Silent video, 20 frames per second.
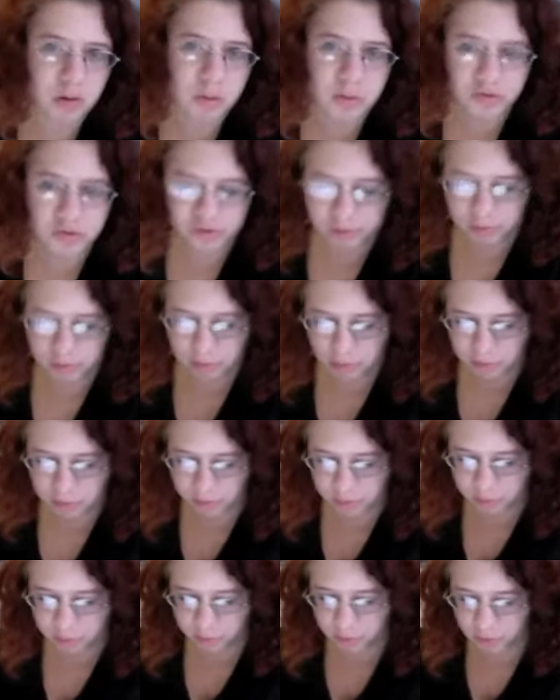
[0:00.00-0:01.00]
which is
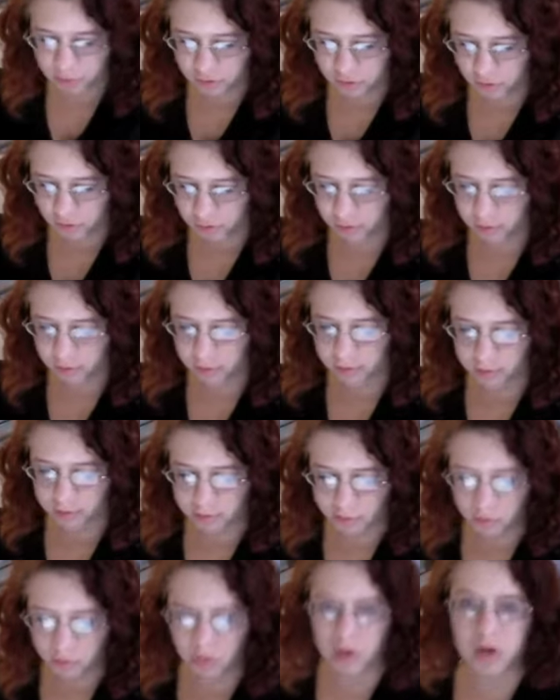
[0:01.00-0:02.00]
useful for
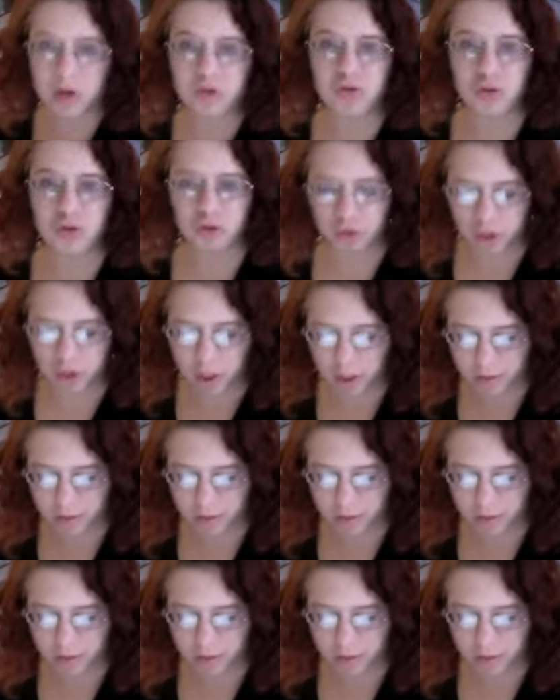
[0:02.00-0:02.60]
children